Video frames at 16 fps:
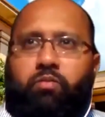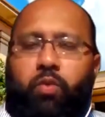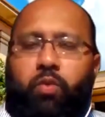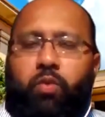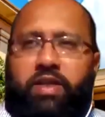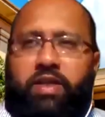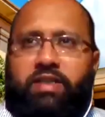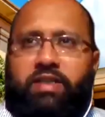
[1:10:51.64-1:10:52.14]

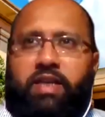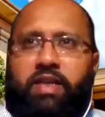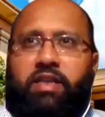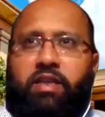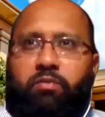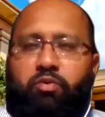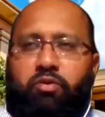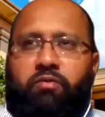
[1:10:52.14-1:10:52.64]
When you say
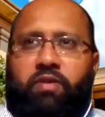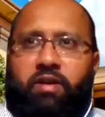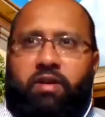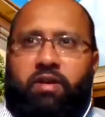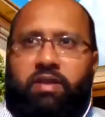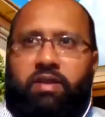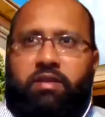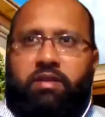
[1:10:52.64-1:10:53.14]
GATE approved, I
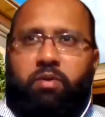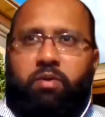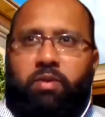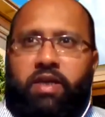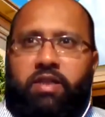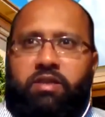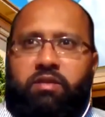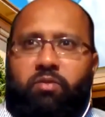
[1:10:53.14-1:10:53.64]
need to
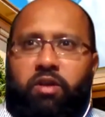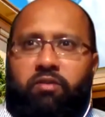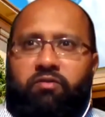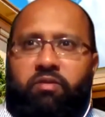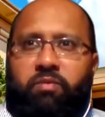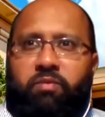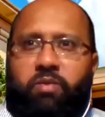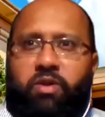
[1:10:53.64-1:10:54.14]
probably get some more
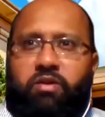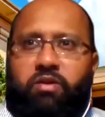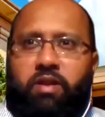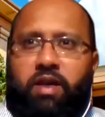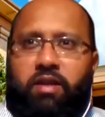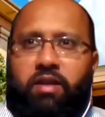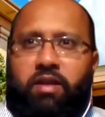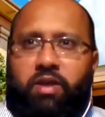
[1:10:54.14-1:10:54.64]
information on
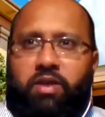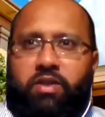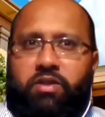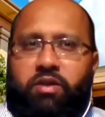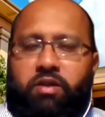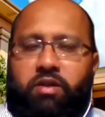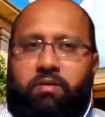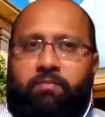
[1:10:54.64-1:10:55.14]
that
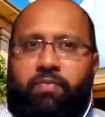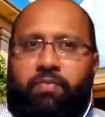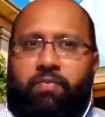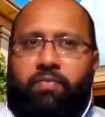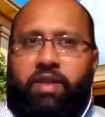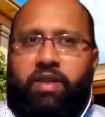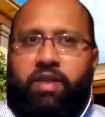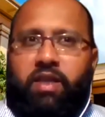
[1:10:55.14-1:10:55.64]
question.
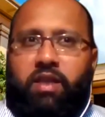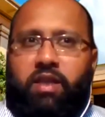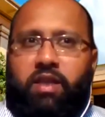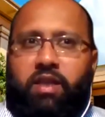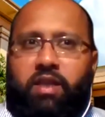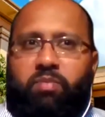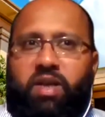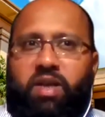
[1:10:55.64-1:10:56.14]
The
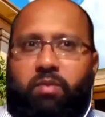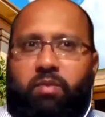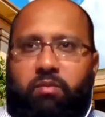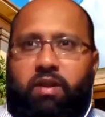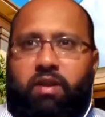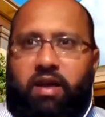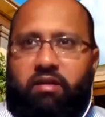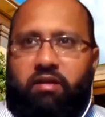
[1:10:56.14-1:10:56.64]
payment
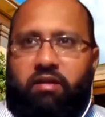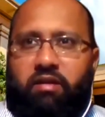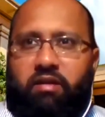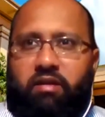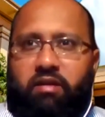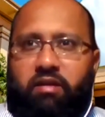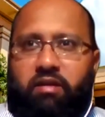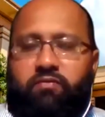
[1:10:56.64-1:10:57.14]
plan
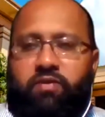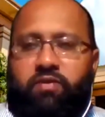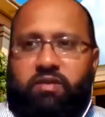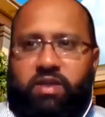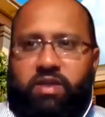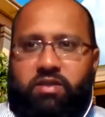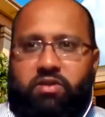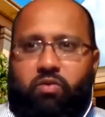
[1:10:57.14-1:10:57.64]
for
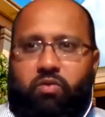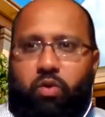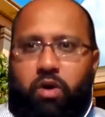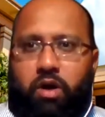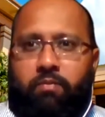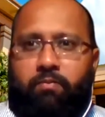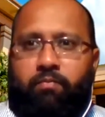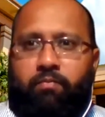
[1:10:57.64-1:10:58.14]
semester
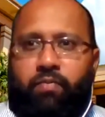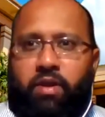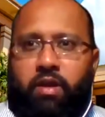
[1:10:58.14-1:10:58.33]
1